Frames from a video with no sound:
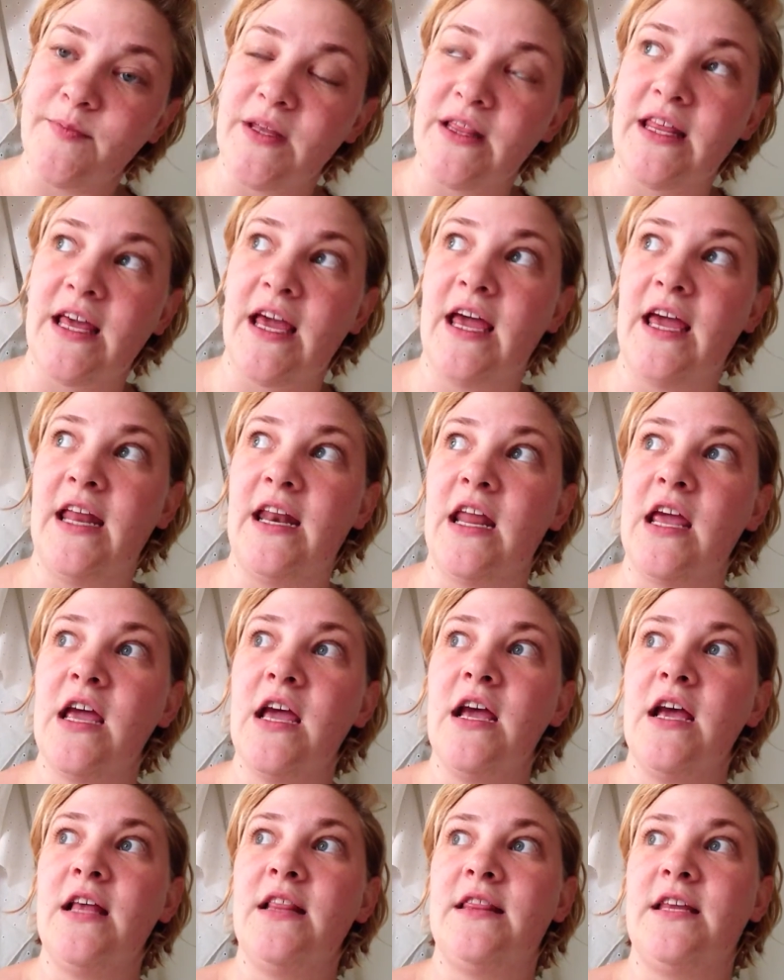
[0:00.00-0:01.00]
but then
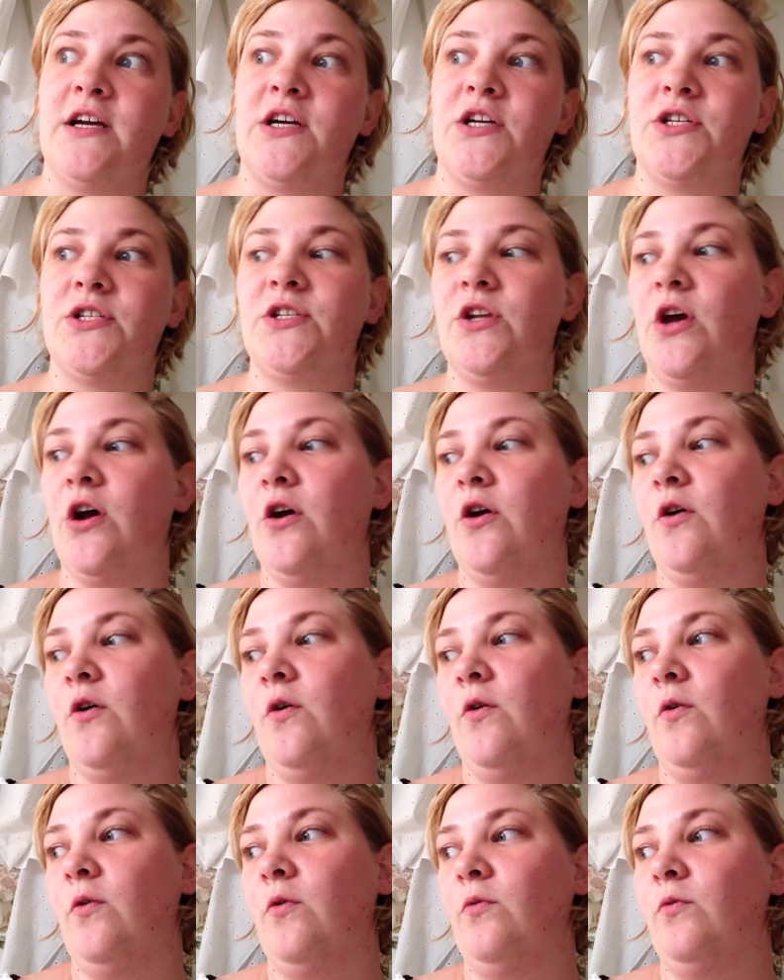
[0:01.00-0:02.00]
there's
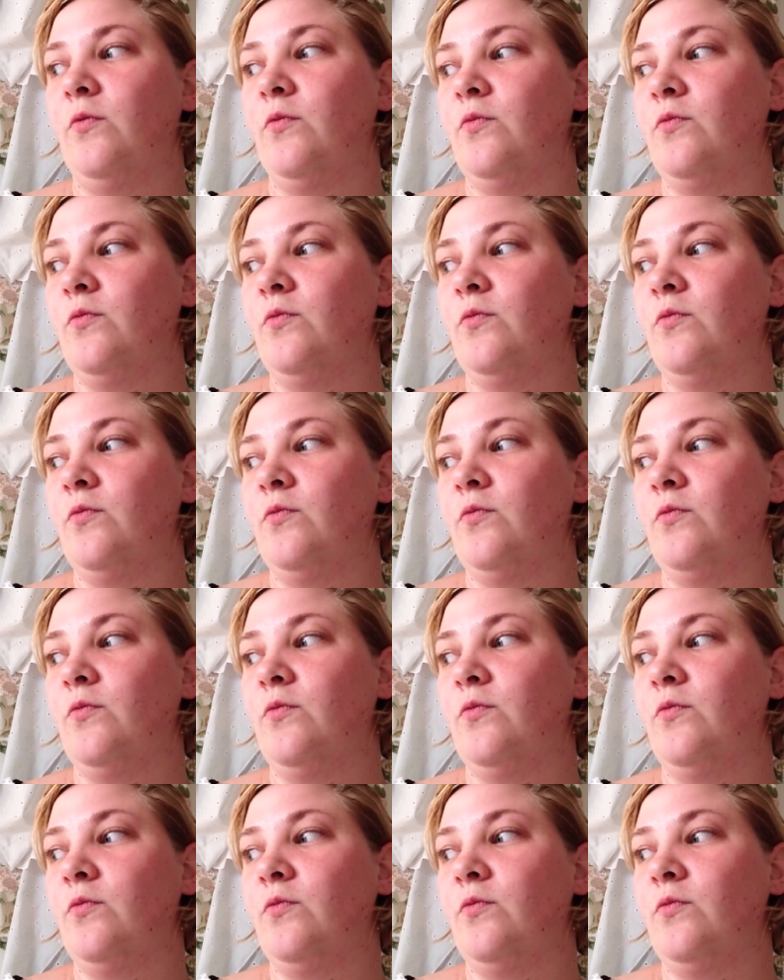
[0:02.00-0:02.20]
no